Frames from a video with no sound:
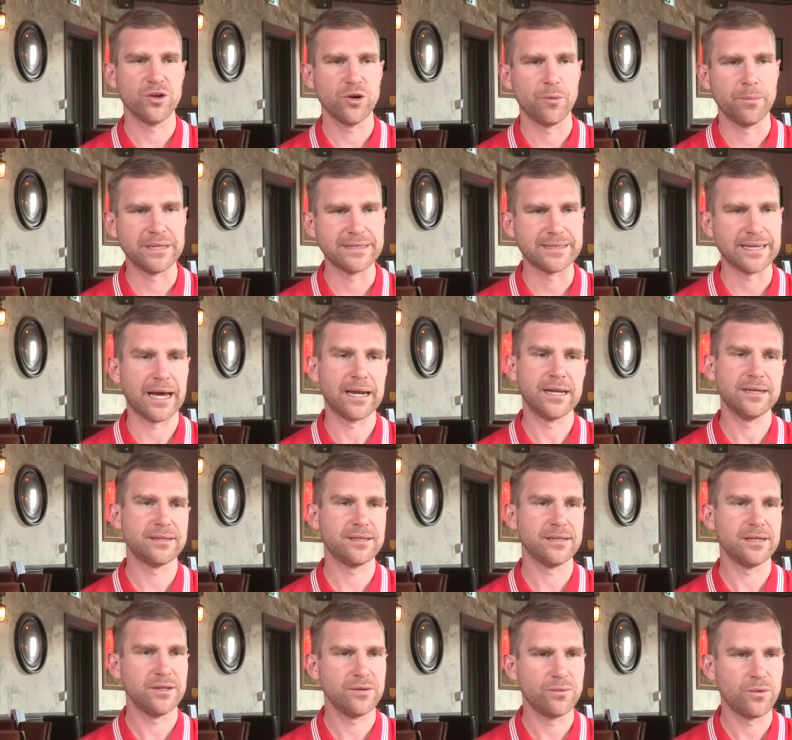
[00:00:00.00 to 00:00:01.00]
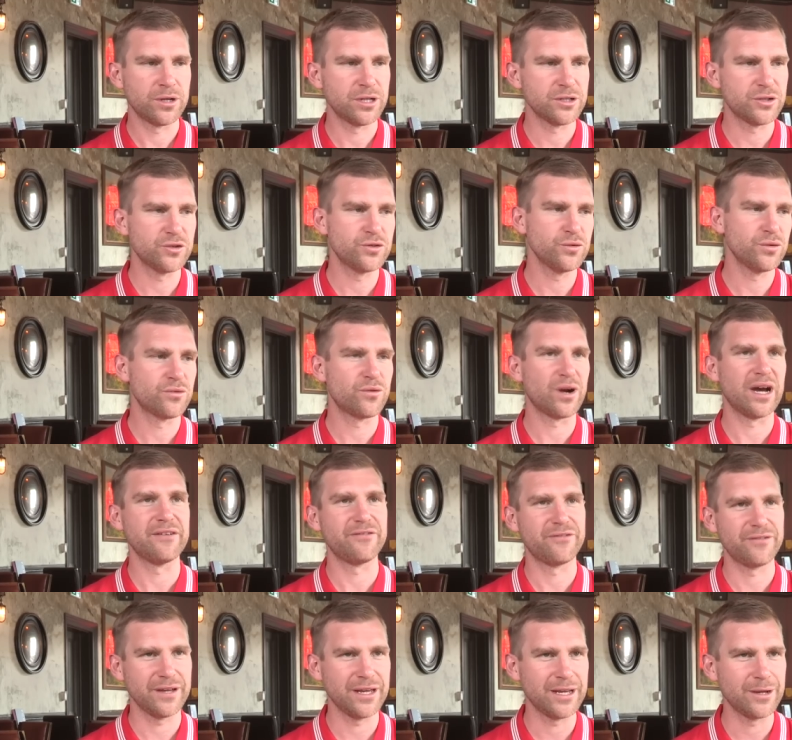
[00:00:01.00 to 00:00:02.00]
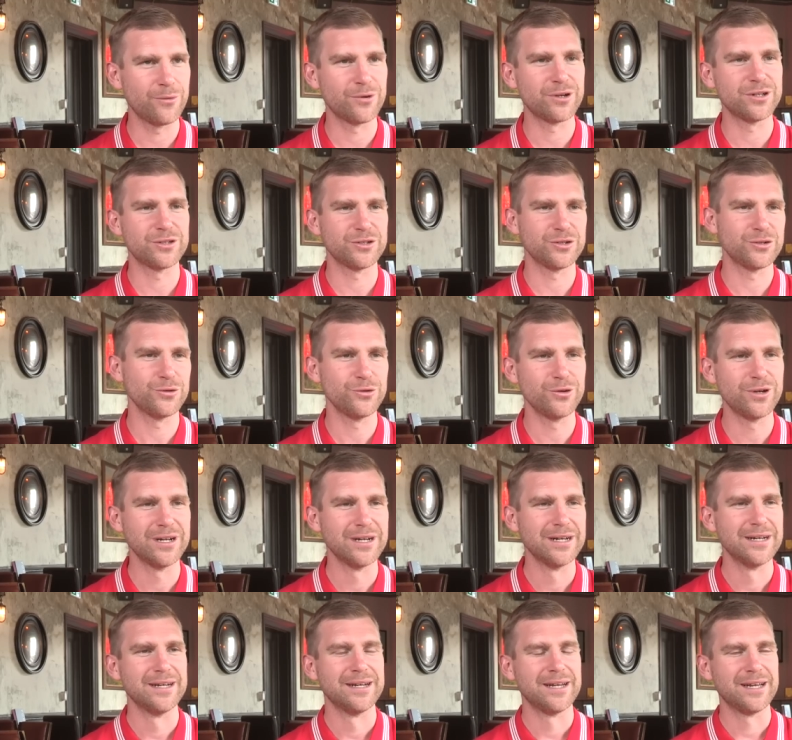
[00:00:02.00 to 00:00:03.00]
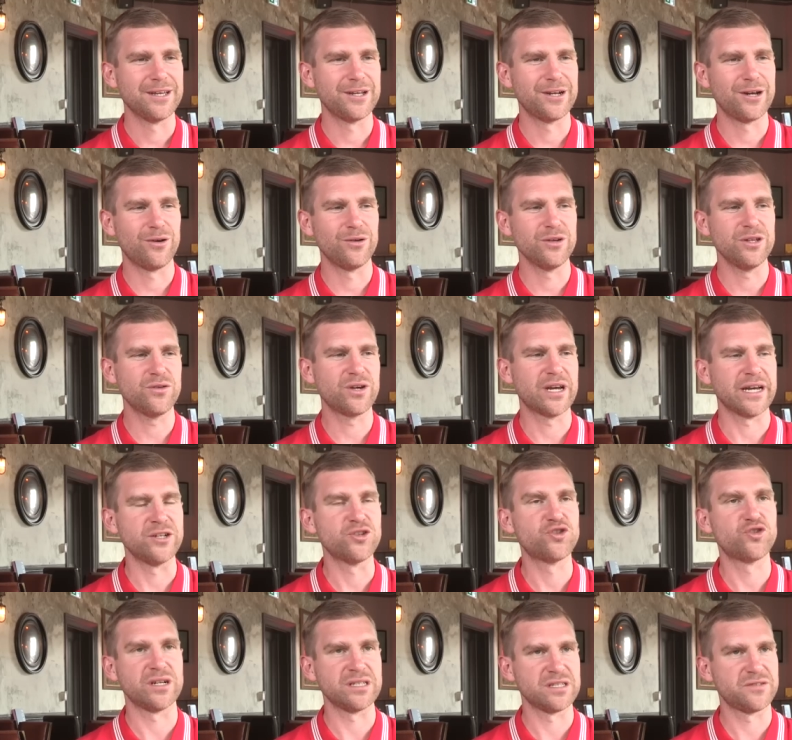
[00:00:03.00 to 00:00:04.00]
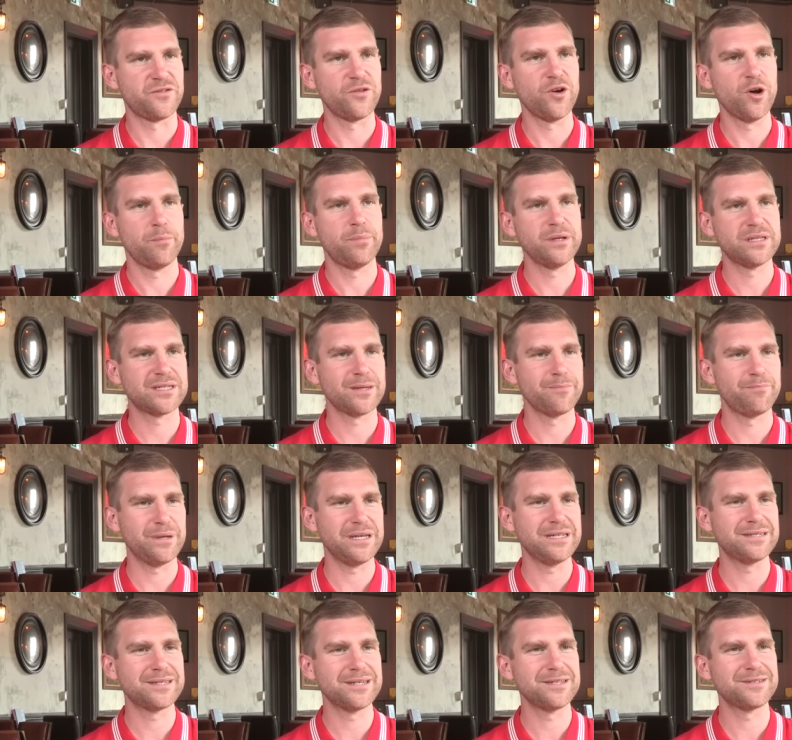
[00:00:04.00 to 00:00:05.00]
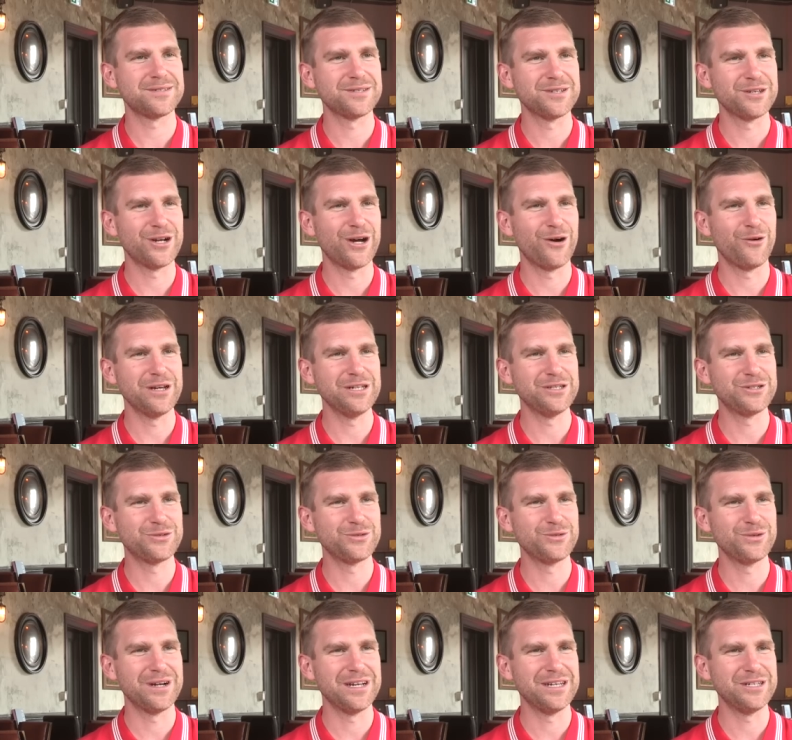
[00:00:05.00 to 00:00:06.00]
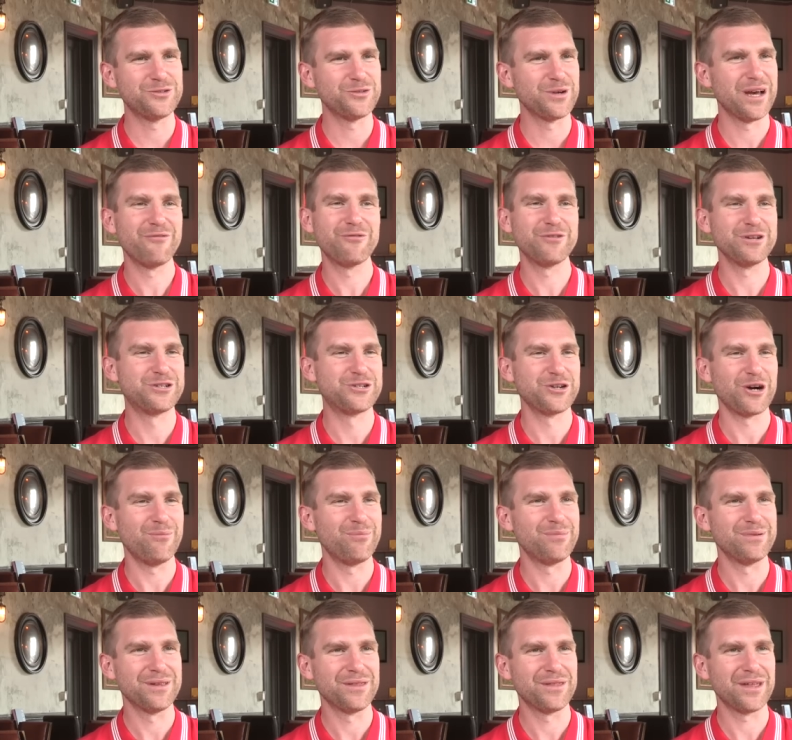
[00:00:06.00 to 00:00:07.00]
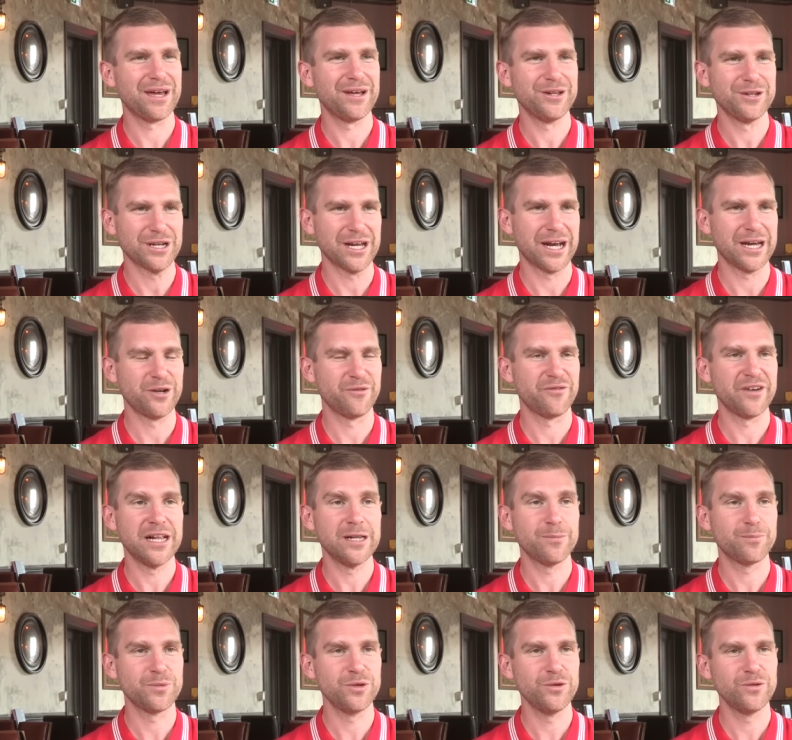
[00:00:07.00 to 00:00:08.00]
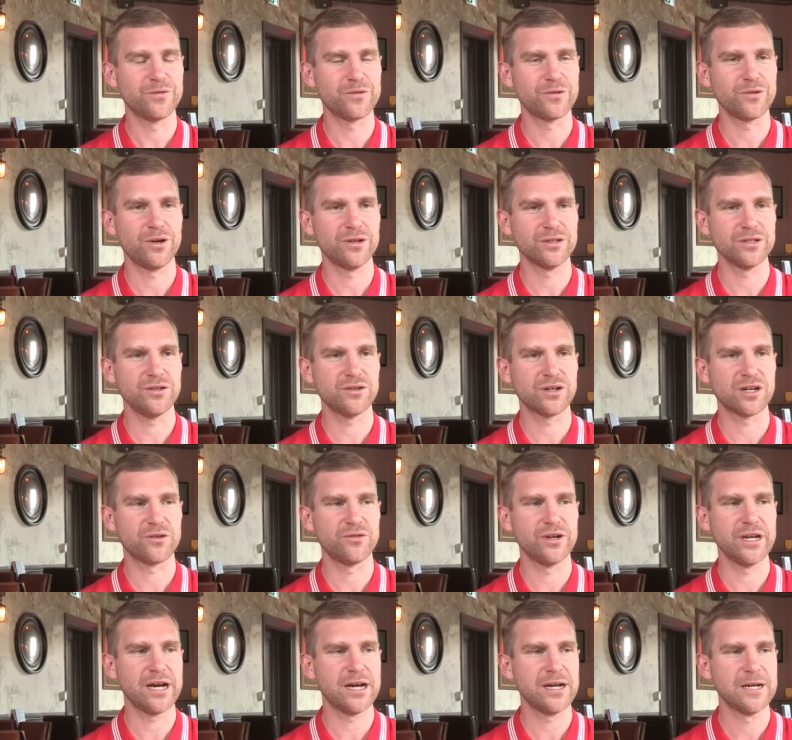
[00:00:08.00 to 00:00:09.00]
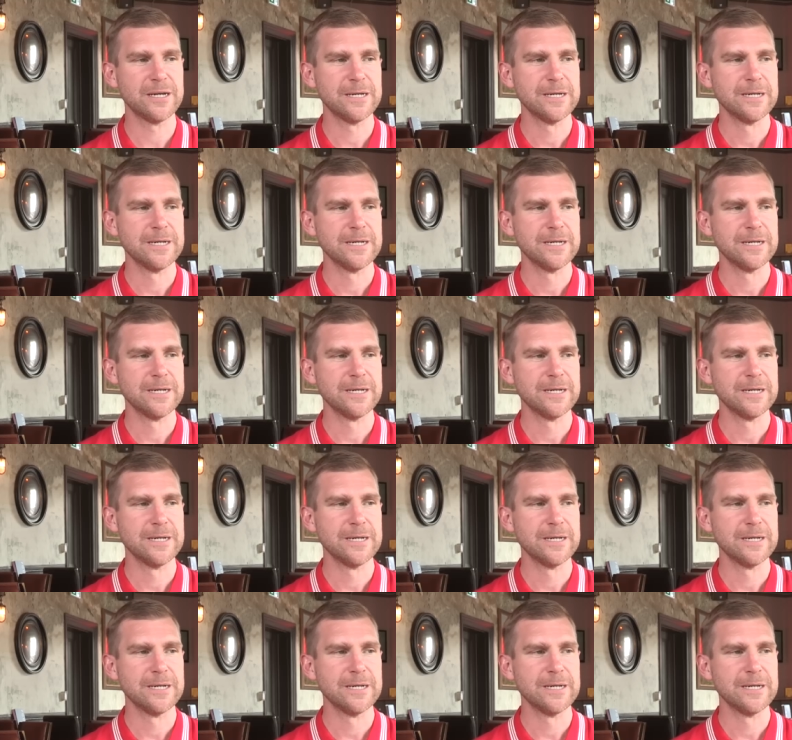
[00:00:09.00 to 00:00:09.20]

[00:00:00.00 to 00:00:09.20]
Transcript: your mentality you wanted to do the right thing wanted to do you know you can transfer bits and pieces you know into into every job that kind of help you throughout your career